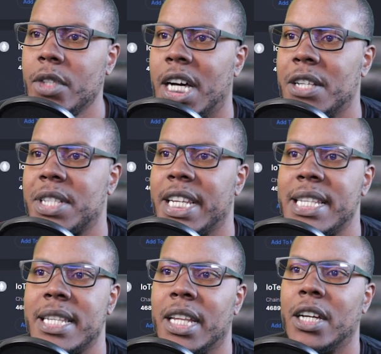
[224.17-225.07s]
I'll say
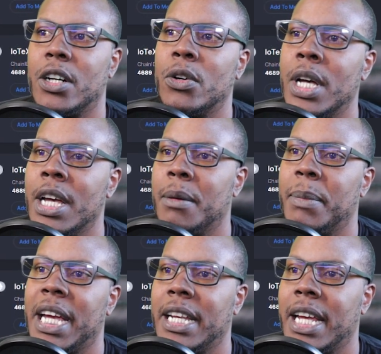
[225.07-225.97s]
Celo
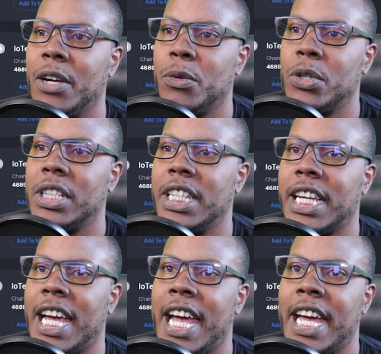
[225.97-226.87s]
mainnet, we'll
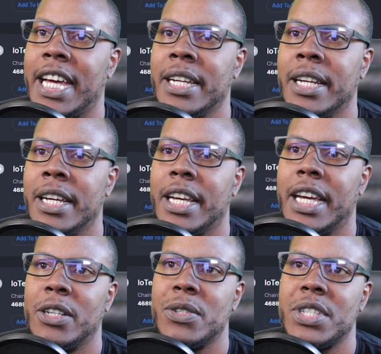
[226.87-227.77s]
click add,
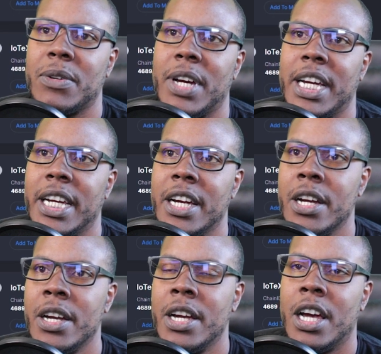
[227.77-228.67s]
and it'll say right
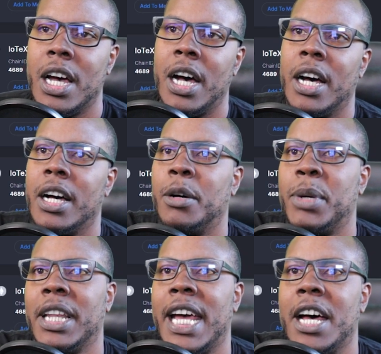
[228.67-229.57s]
here, um,
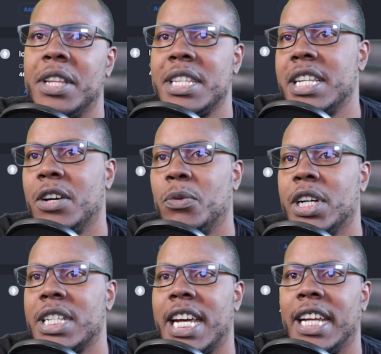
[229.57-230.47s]
allow this
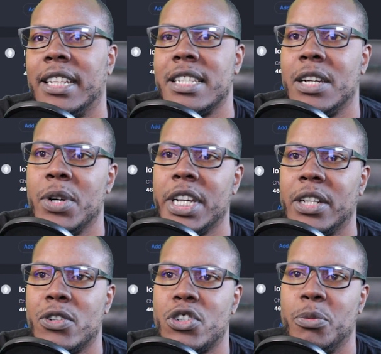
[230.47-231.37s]
network to add this network.
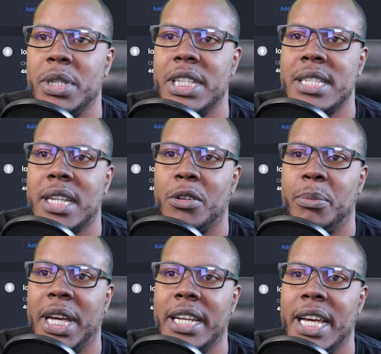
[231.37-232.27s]
It'll show me the Celo
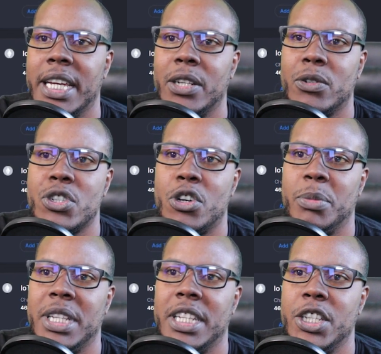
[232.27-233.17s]
mainnet, it'll show
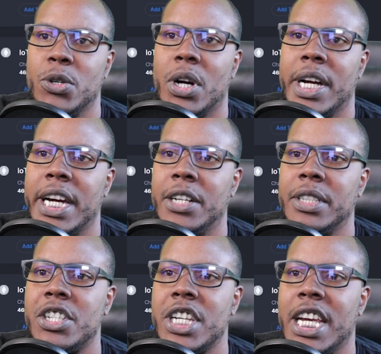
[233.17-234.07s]
me the U R L,
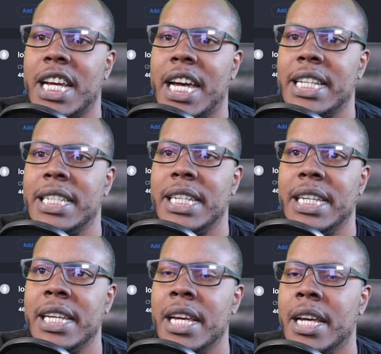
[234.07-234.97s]
the chain I
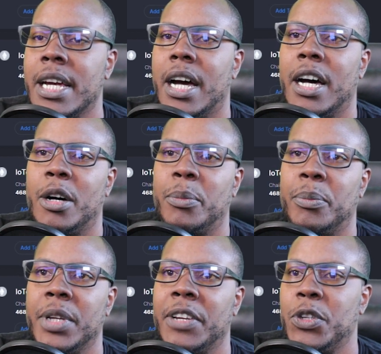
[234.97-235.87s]
D.
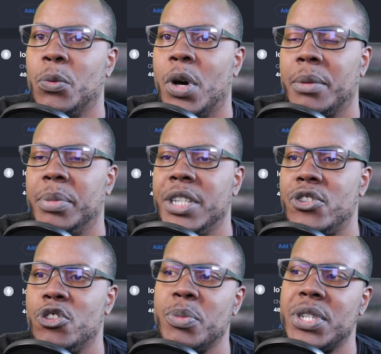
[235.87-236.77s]
Um, if you want to be
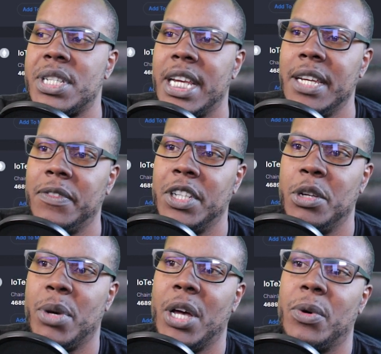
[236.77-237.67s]
super safe, then
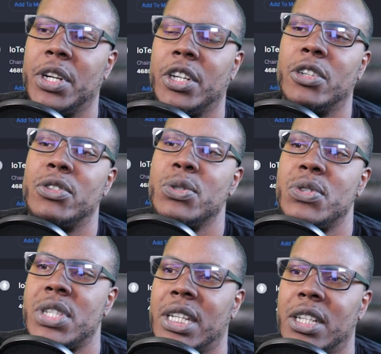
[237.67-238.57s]
you might want to go to
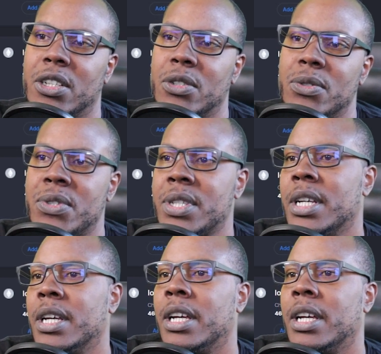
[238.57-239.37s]
Celo's